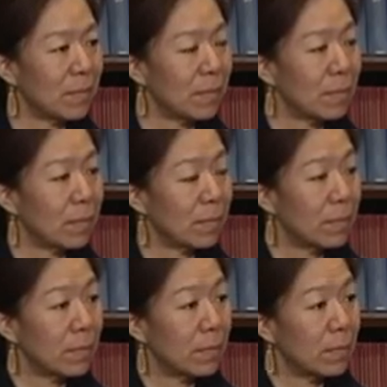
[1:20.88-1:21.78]

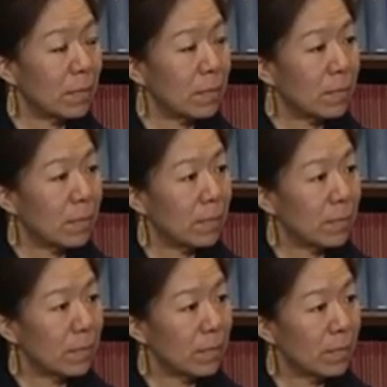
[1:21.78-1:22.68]

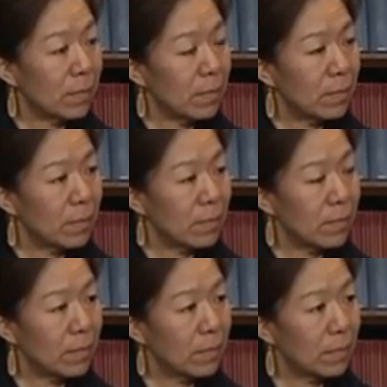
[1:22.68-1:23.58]

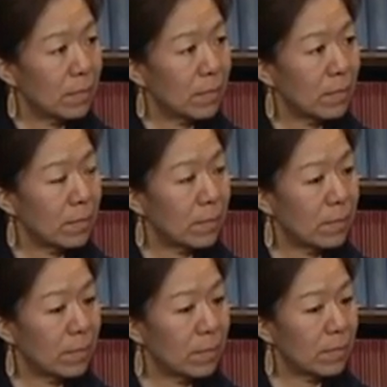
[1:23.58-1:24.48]

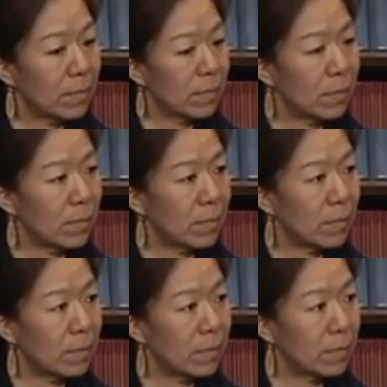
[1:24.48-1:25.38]

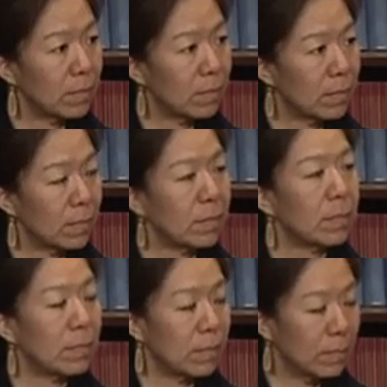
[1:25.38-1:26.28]

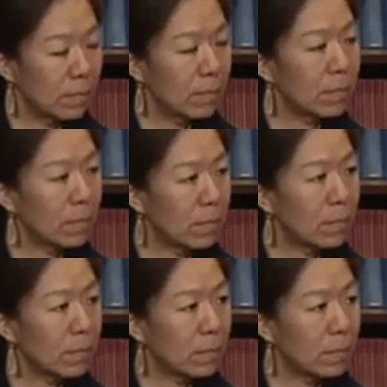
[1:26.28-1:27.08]
(not speaking)